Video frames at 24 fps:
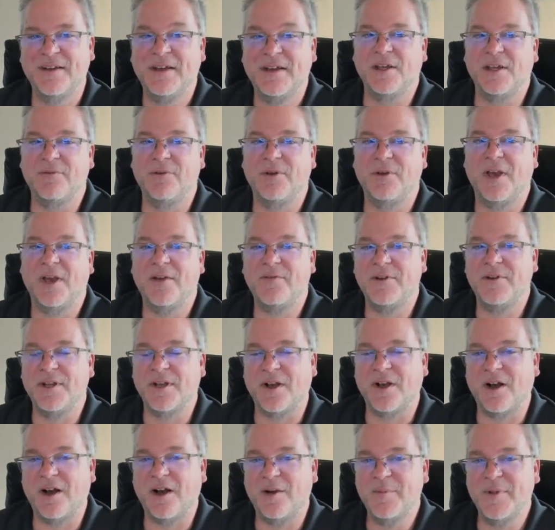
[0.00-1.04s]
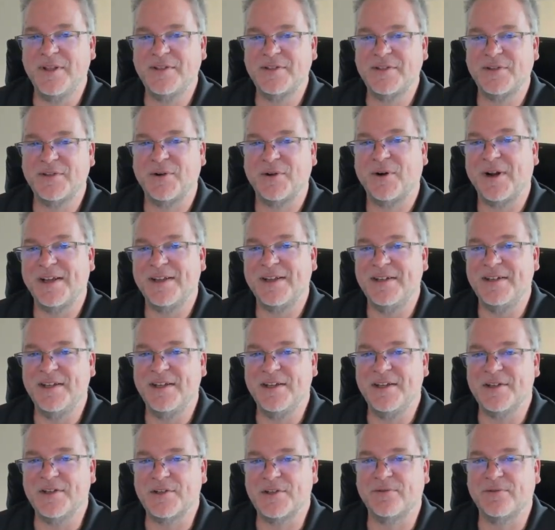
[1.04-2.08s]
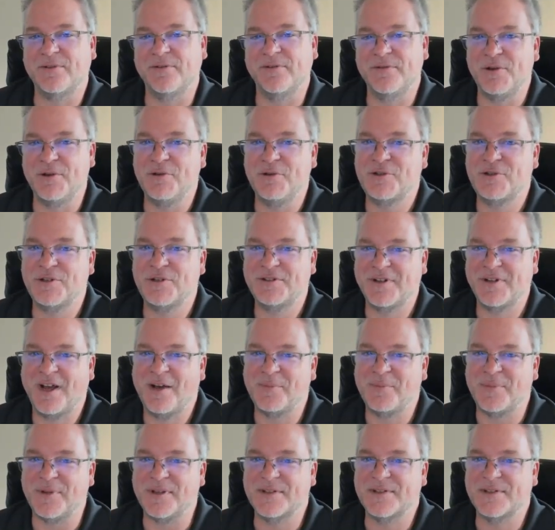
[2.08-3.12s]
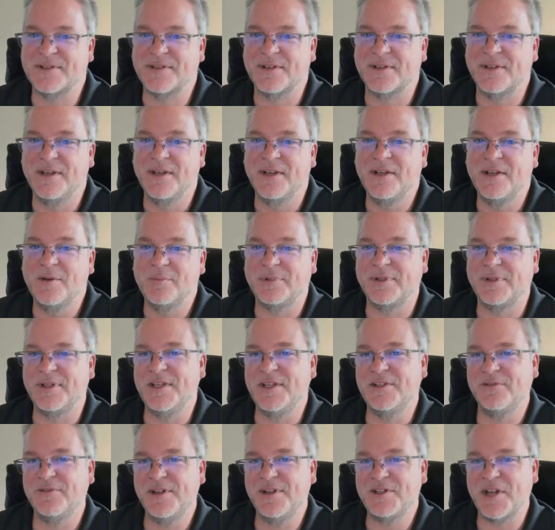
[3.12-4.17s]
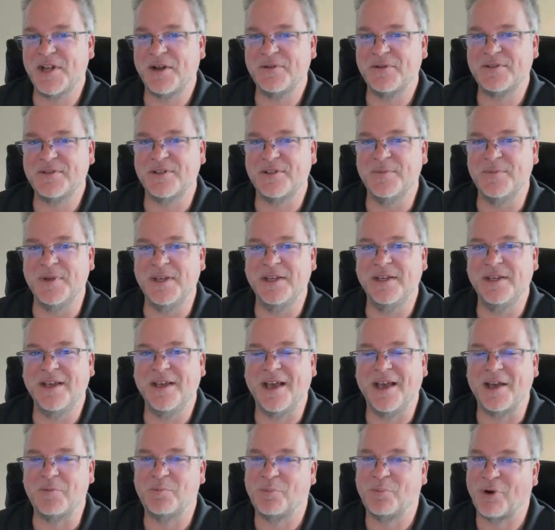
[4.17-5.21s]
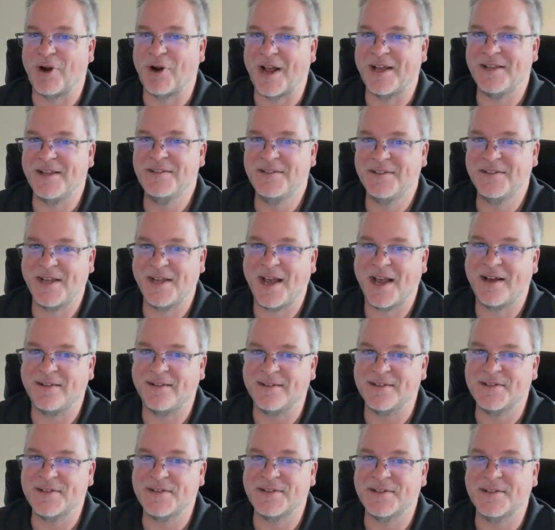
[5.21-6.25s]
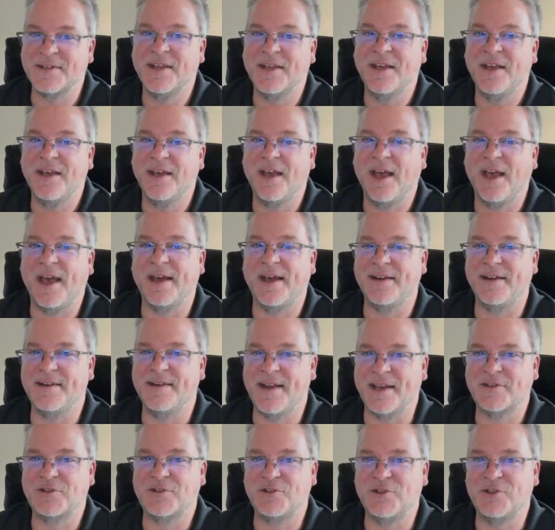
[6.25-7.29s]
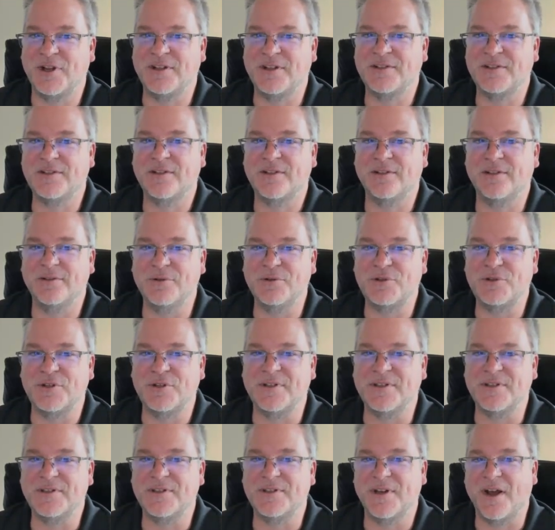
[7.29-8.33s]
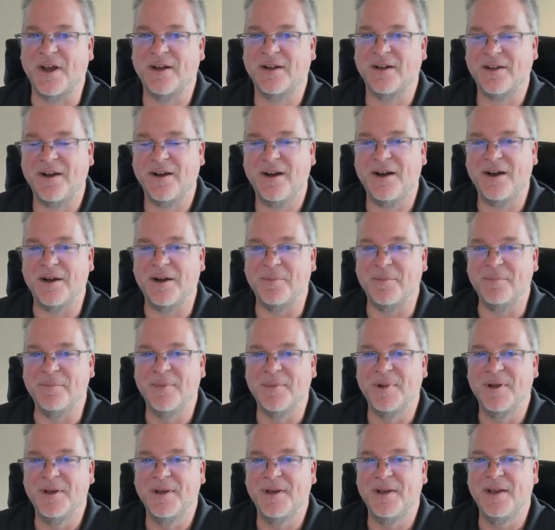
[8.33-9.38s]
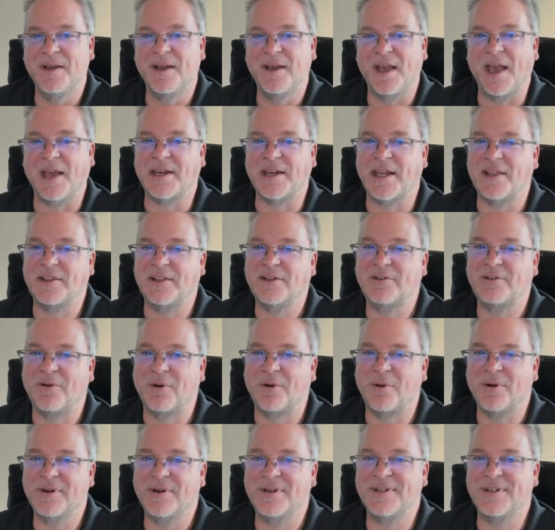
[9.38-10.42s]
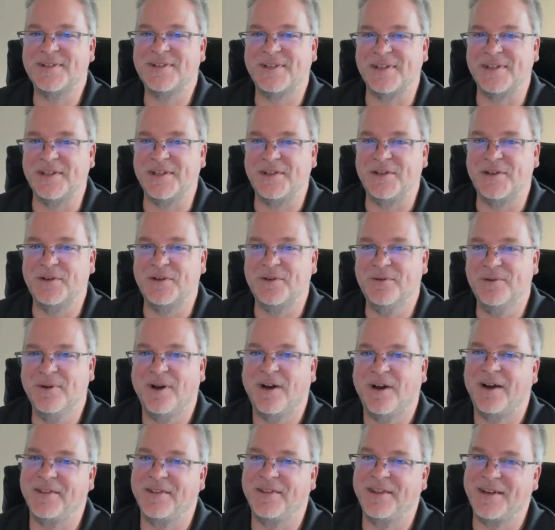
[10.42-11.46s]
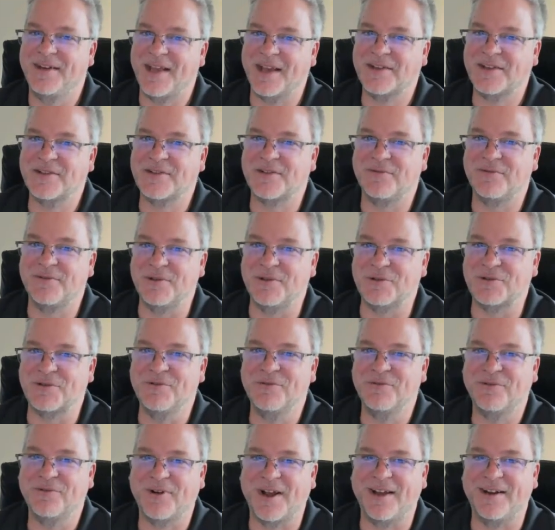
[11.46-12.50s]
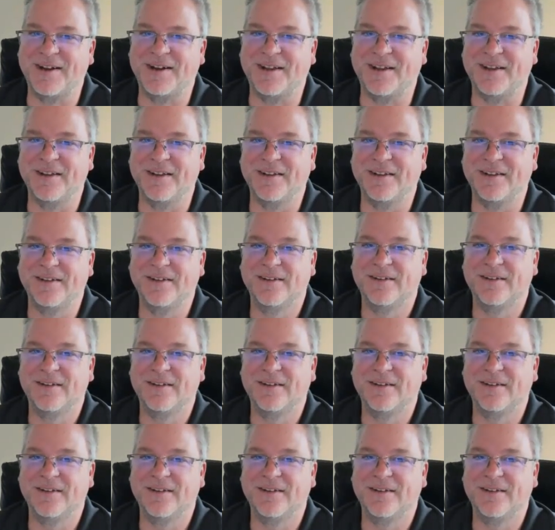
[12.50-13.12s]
If you have any comments or ideas for future topics, please reach out to me at bradtallis@nexgensolutions.com, and I look forward to seeing you on the next Fusion Friday.